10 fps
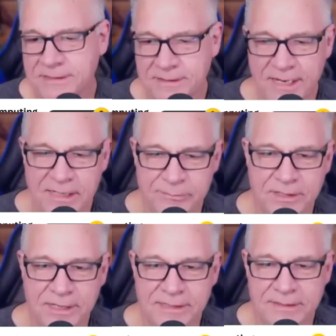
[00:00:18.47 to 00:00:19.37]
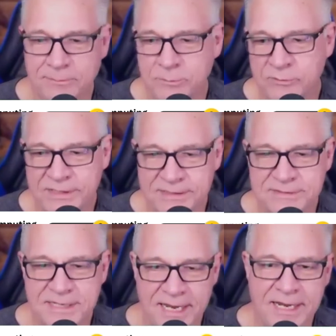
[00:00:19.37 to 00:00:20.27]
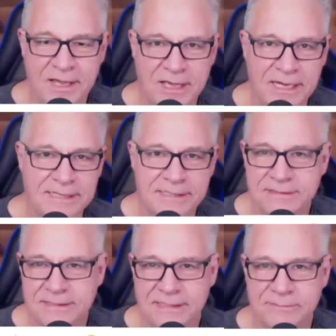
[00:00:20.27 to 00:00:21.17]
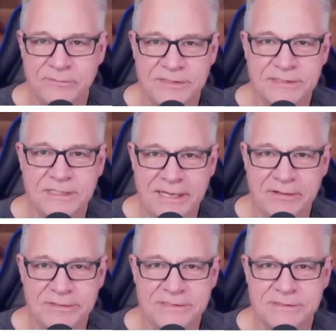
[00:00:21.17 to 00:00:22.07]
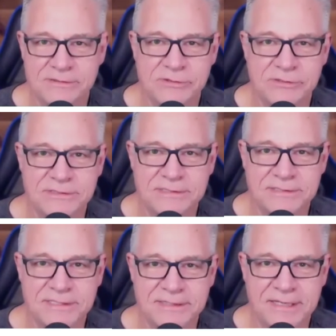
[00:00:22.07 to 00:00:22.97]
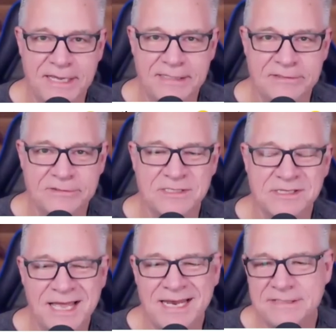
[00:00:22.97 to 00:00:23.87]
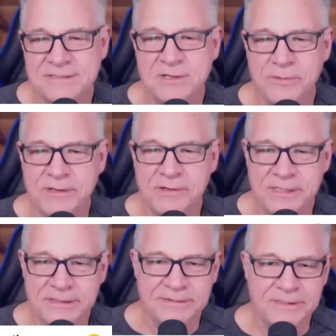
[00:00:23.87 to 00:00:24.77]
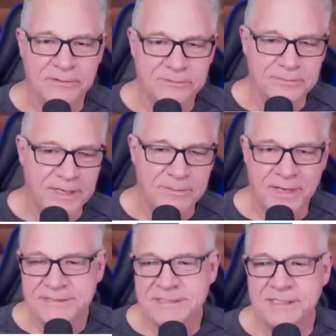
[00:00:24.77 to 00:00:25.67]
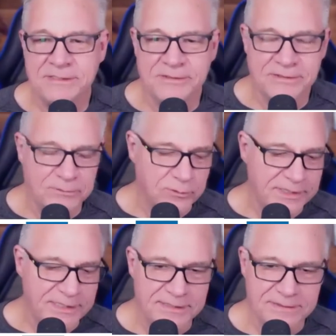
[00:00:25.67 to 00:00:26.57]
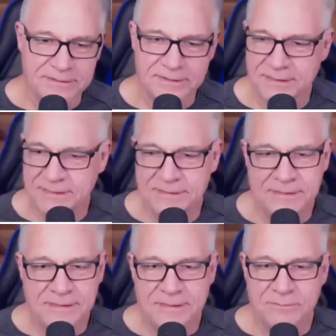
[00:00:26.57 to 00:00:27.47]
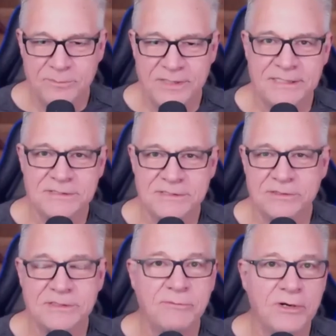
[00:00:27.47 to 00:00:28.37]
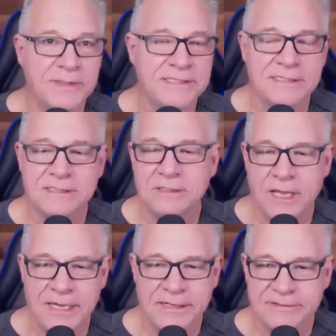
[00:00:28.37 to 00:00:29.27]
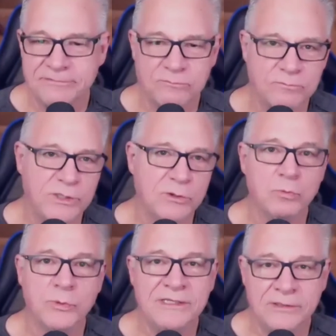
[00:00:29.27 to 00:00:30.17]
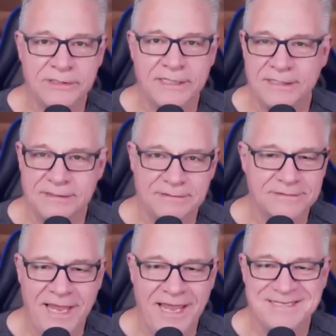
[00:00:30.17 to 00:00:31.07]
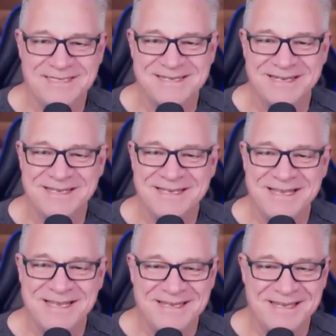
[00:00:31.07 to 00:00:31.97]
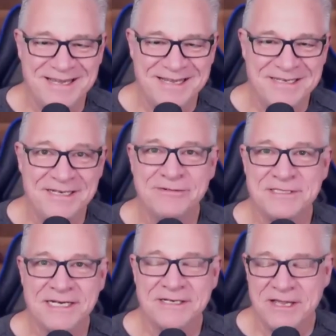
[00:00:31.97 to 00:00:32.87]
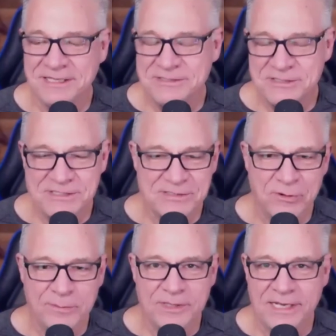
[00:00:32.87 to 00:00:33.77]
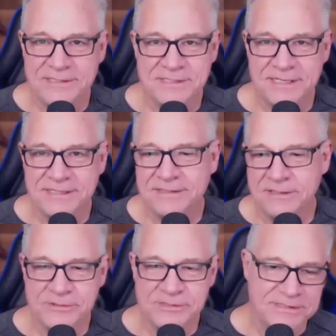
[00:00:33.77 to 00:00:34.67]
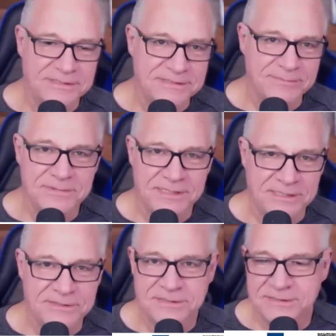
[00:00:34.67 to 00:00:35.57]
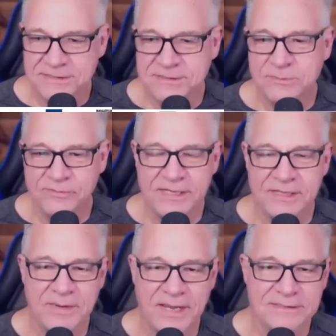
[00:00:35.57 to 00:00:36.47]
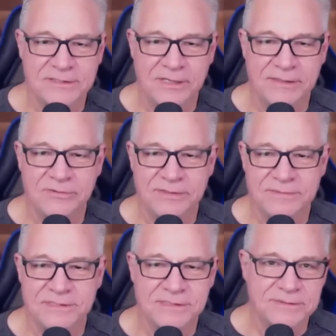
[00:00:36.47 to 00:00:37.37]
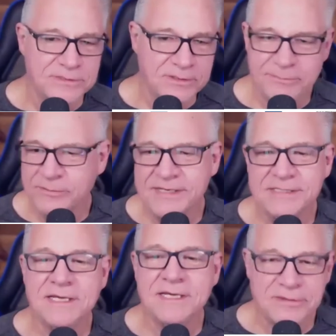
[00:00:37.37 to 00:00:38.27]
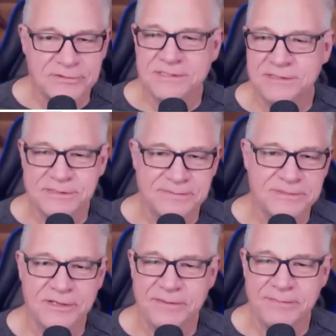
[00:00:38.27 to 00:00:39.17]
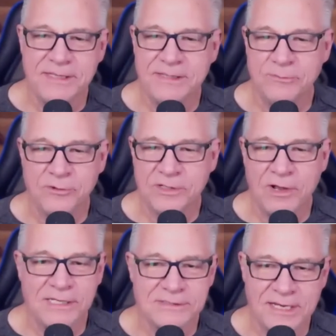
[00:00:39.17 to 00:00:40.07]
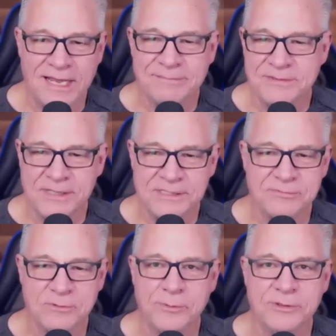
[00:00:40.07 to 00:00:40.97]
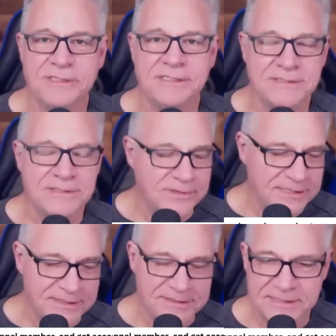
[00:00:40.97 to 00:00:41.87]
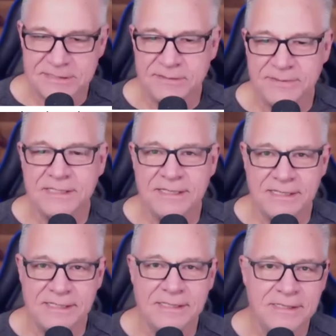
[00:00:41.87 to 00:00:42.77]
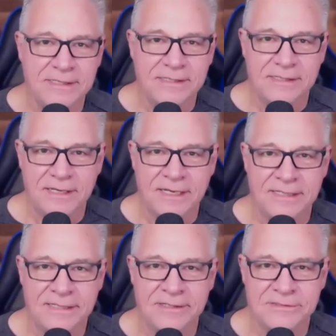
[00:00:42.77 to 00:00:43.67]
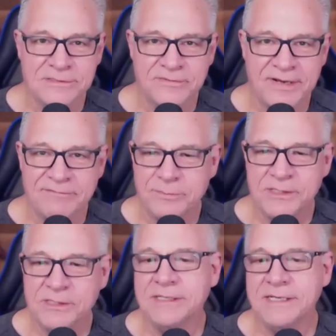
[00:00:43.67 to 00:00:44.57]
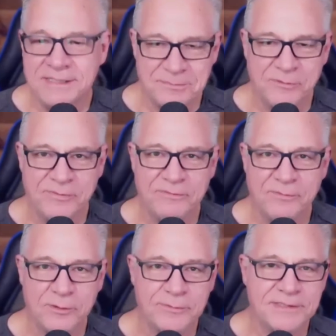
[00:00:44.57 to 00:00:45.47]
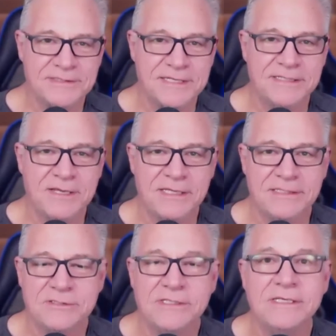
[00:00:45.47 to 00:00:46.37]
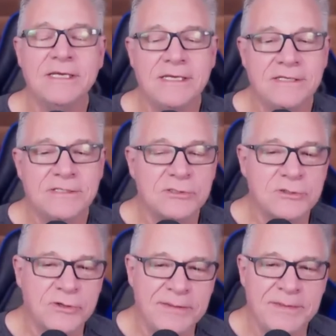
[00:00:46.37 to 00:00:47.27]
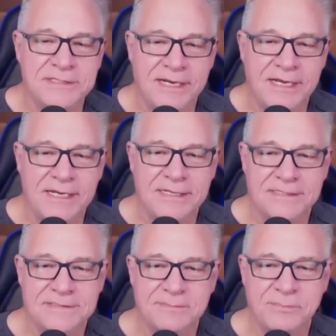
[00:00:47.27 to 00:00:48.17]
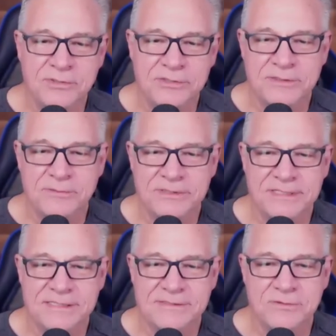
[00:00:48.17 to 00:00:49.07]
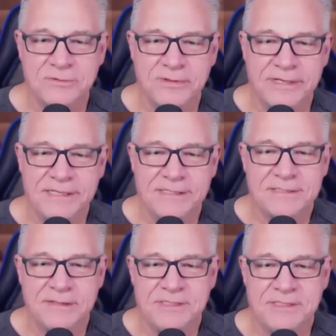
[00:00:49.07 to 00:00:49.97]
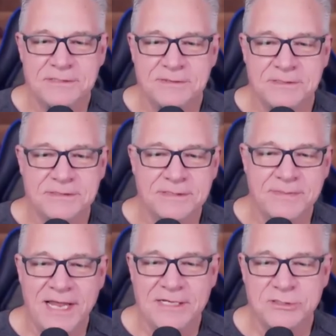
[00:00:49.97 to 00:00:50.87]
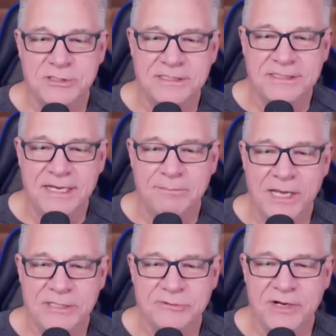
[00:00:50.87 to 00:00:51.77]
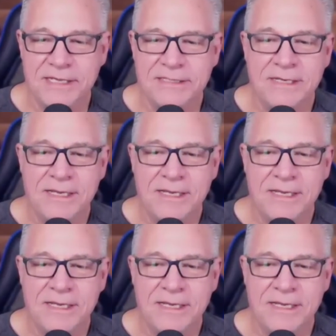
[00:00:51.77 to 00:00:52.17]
A W S, uh, moving into A I and uh, moving to cloud-only solutions, things like that. And there's a lot of this going on. And, you know, in my tenure and working in the big consulting realm, I did a lot of, you know, relooking at uh, Uh, in different technologies and normalizing it. In other words, in some instances, moving it back to on-prem systems, or moving it to other systems are going to be more cost optimized for what we're looking to do. And I think that's going to be key uh, in our survivability moving forward with this technology. So joining me today is a person with that story. It's going to be S- Sebastian uh, Mondragon.